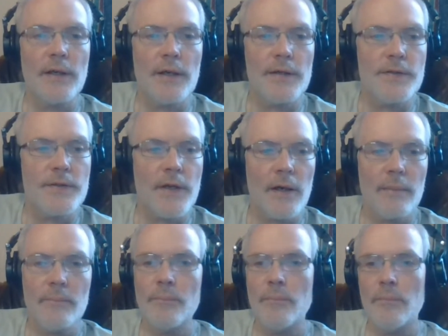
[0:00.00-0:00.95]
in is
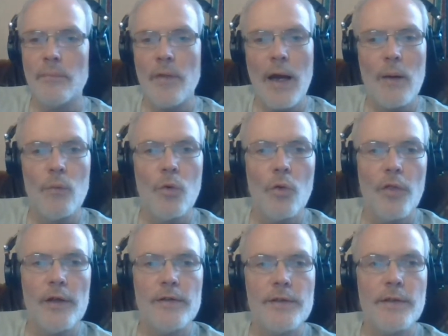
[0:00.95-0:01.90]
how
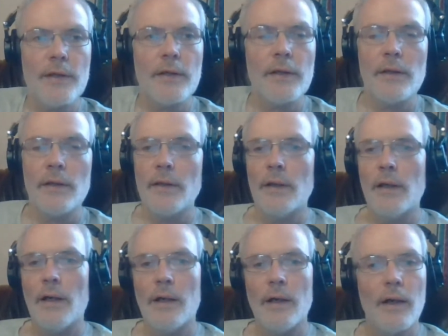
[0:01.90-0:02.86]
authentic
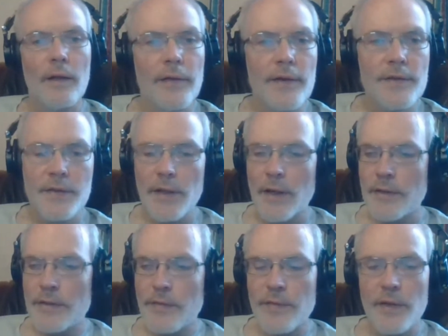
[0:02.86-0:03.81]
are these
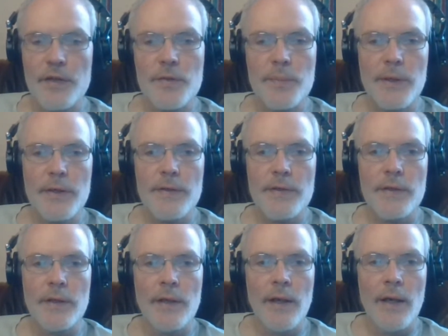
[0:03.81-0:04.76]
kinds of things, because
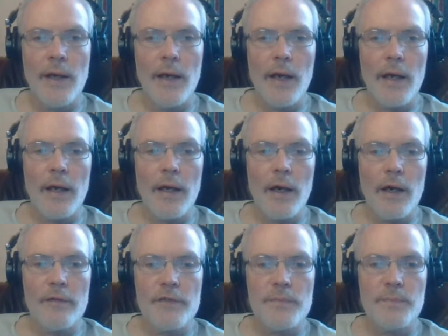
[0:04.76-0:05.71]

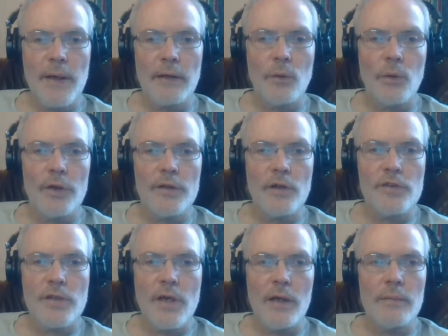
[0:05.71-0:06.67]
I've spent quite a lot
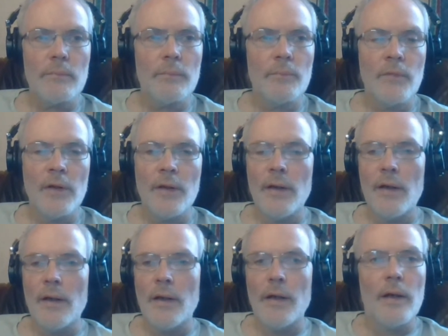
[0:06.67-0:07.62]
of time
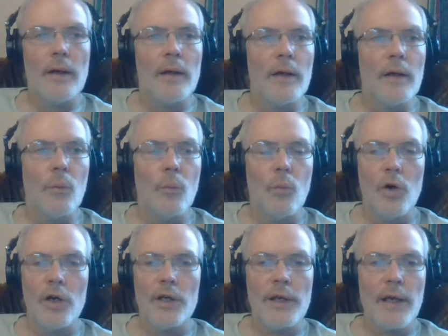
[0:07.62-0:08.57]

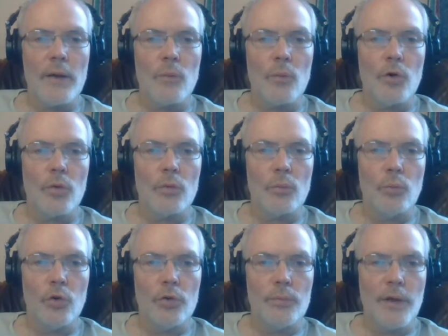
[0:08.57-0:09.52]
working out what
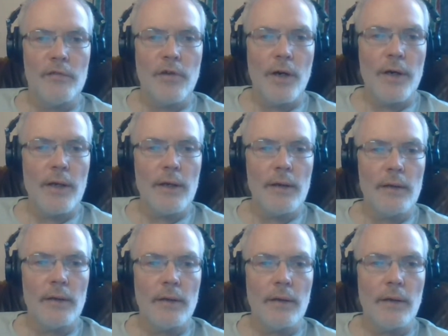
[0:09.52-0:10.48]
would be running,
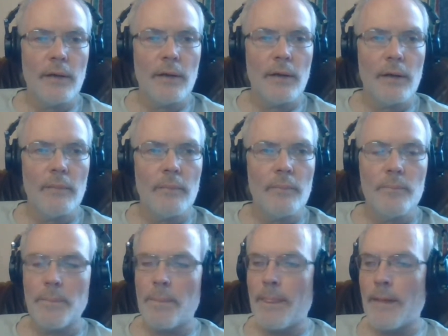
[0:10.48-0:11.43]

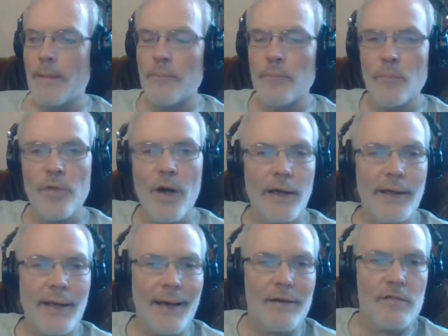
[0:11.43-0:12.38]
that I
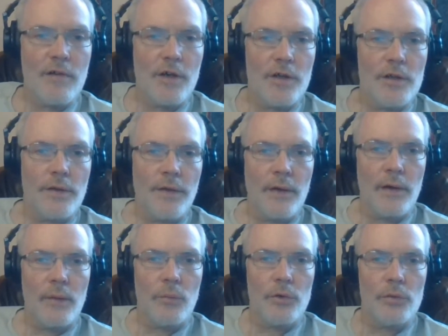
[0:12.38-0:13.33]
can run, that
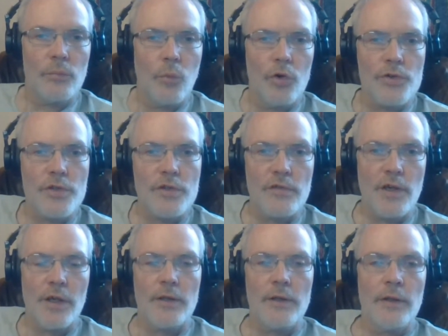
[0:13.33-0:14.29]
I would want to
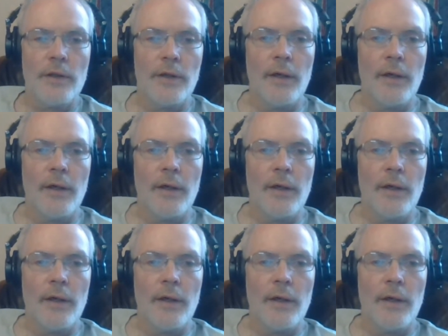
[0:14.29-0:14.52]
run,